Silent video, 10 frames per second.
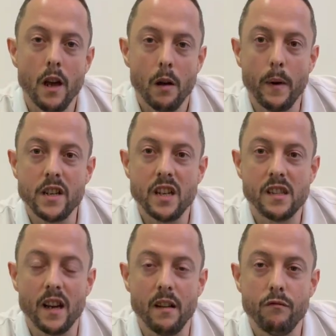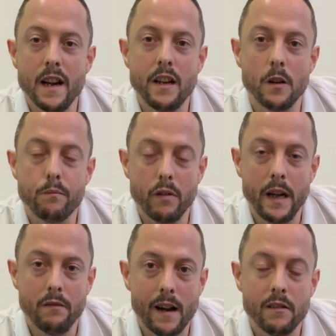which is a really good
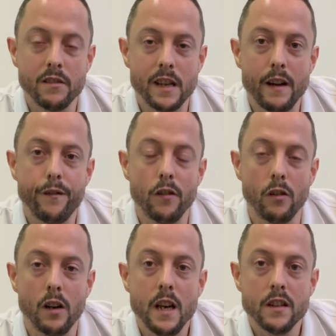prerequisite for